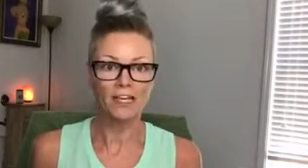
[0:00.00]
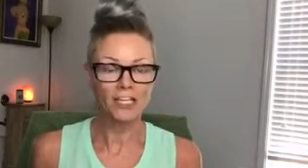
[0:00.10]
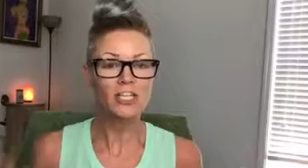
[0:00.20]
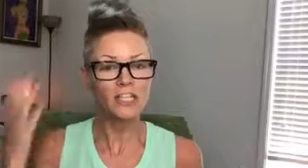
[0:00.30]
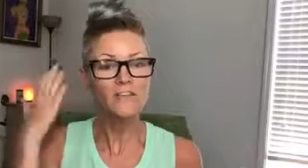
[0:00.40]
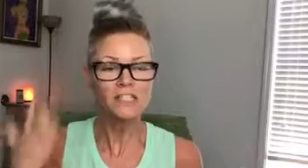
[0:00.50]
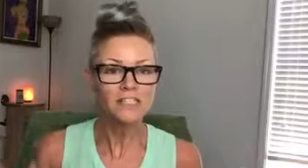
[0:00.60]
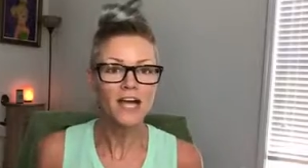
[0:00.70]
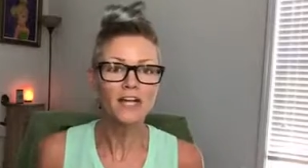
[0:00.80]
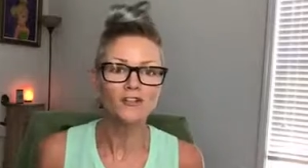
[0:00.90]
You live
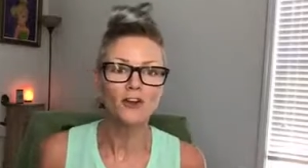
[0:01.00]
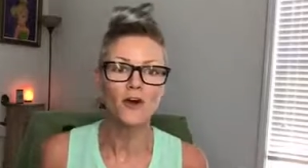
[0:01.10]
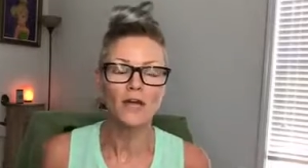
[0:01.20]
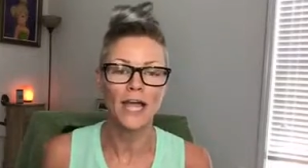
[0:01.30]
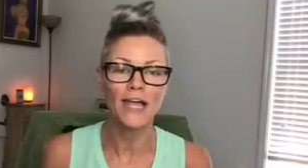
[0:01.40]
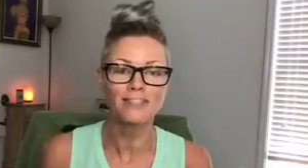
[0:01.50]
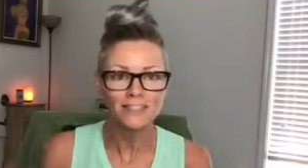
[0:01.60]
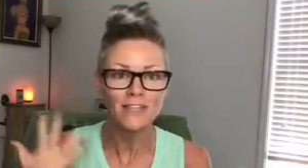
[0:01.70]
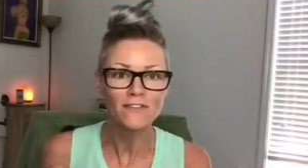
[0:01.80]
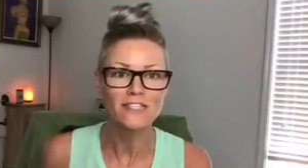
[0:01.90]
inside your own head,
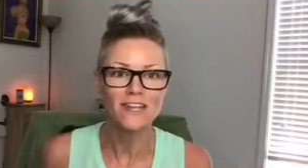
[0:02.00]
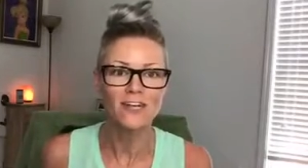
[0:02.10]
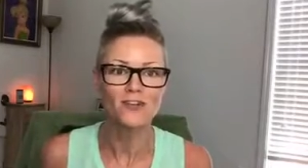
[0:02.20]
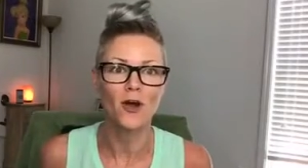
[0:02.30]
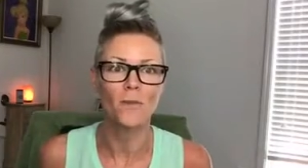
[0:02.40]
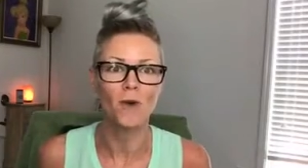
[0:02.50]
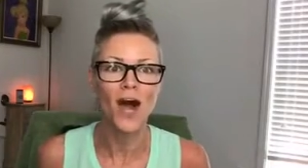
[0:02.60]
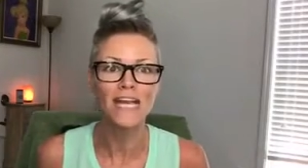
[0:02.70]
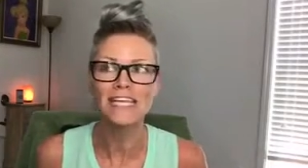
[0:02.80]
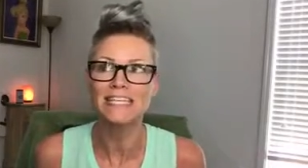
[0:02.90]
you live inside your own
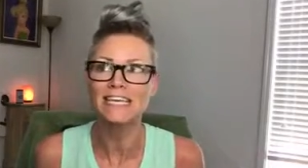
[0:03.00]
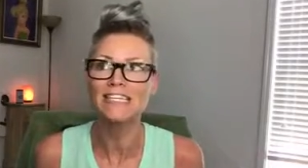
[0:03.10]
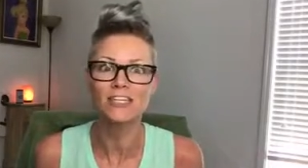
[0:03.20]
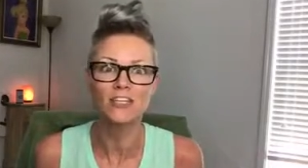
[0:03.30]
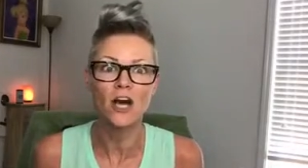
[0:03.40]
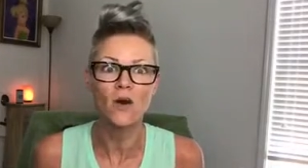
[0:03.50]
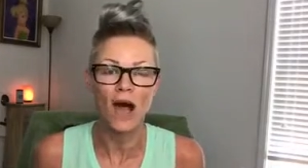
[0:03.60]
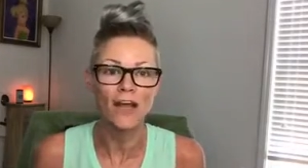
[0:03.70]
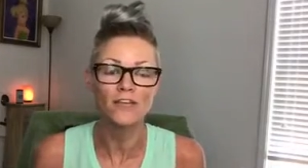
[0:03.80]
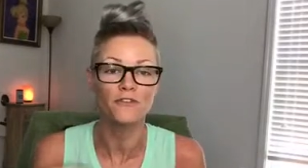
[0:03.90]
body. You need to know
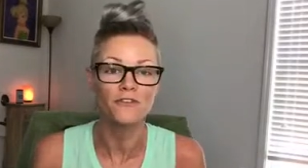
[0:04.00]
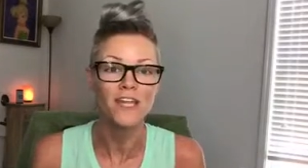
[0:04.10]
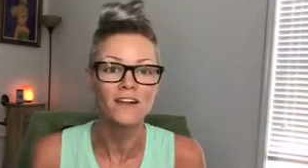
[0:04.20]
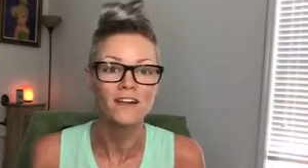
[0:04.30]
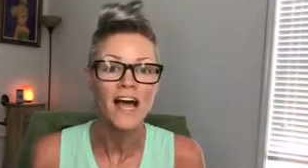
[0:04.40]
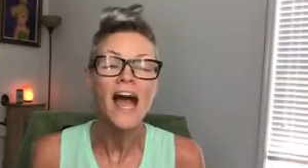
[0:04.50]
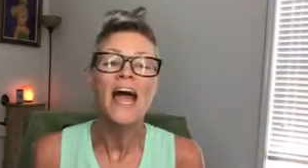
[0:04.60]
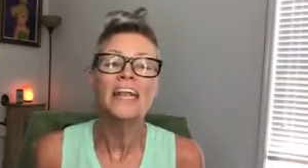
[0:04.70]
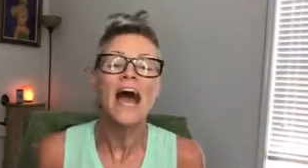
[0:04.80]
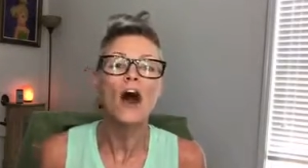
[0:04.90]
how you feel
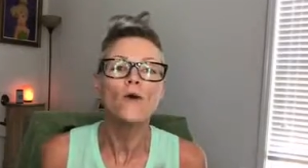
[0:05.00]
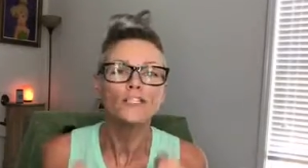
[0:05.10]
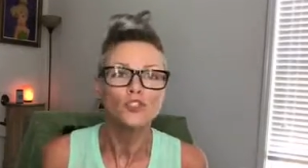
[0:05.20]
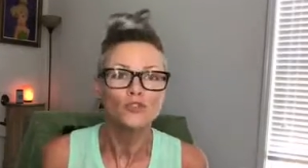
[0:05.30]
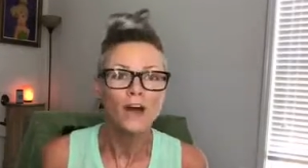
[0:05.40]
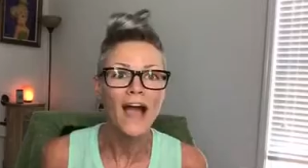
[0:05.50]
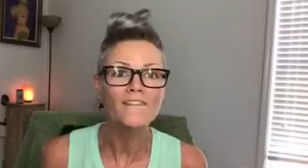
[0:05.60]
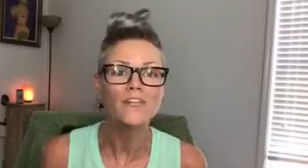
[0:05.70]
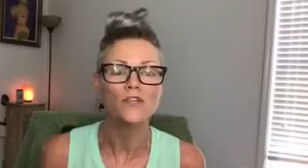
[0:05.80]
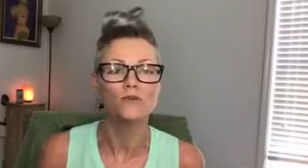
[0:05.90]
and how it's
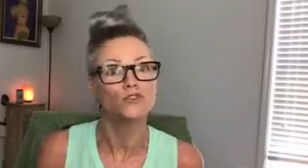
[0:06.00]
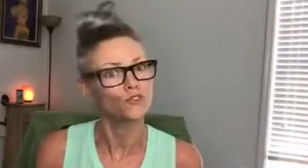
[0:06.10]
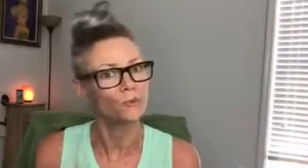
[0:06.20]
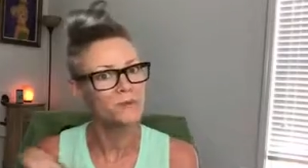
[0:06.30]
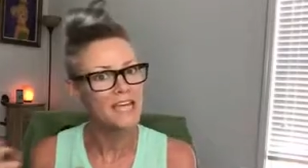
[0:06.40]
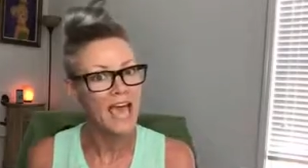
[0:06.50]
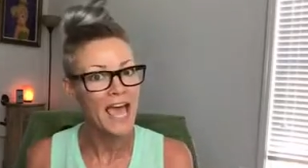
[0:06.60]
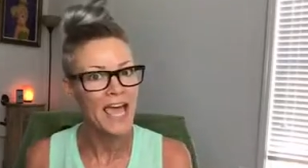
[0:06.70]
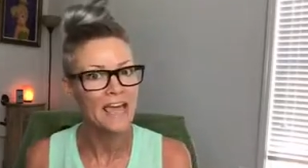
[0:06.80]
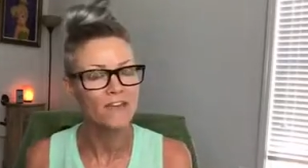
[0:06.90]
driving you to
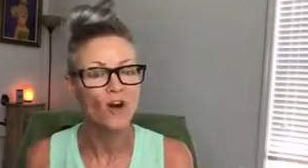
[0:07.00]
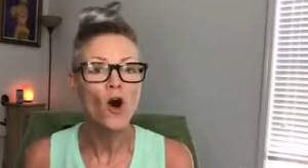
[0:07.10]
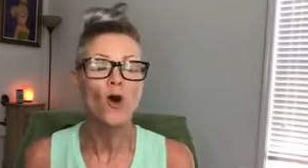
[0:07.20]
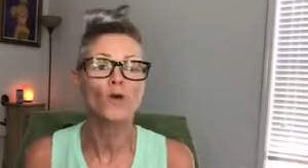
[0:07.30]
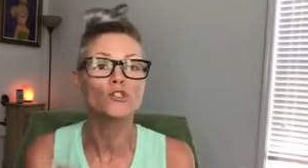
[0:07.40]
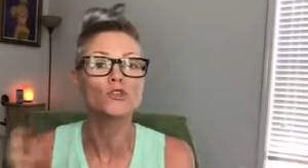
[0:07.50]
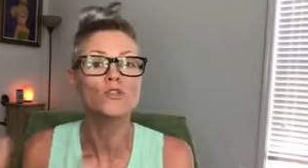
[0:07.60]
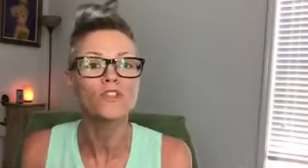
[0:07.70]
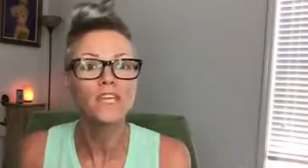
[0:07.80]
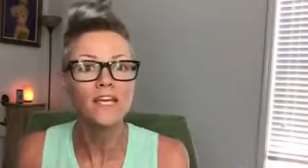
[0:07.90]
behave or to
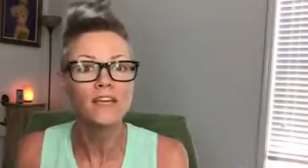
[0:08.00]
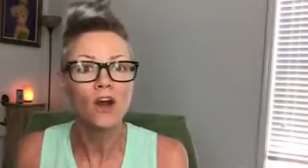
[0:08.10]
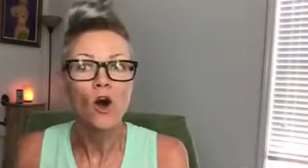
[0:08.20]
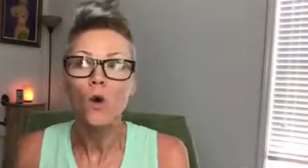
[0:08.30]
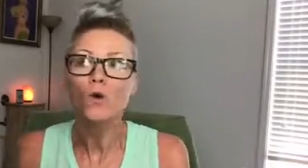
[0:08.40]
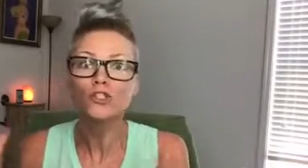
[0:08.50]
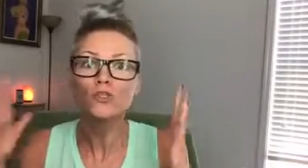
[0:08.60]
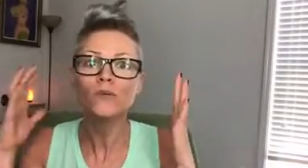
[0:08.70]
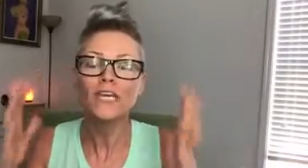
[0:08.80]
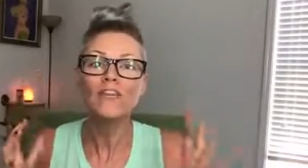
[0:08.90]
think or
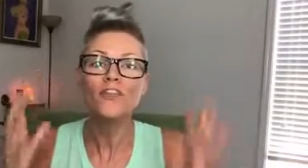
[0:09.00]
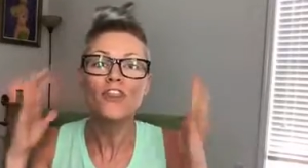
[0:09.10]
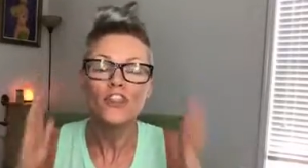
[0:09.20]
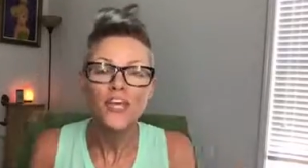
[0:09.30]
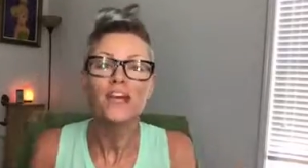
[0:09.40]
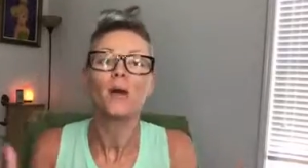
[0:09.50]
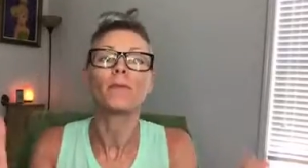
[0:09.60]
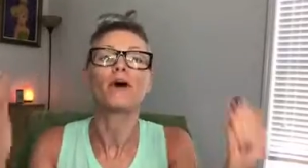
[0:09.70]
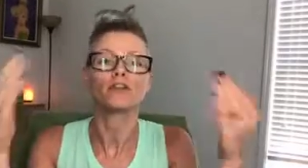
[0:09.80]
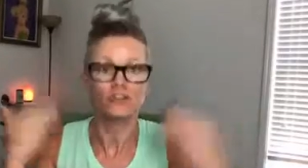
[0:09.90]
to even think
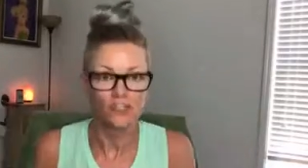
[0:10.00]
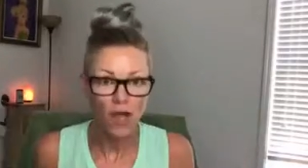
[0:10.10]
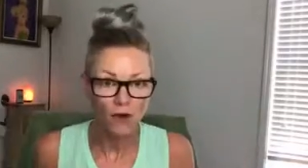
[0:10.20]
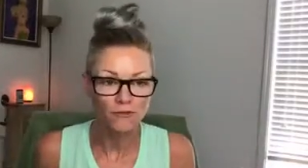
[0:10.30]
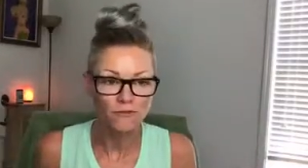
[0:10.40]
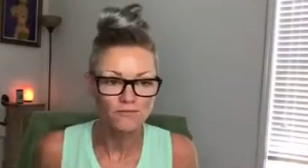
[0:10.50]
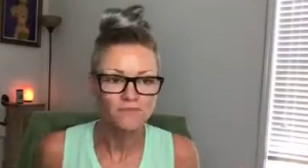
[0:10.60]
about yourself.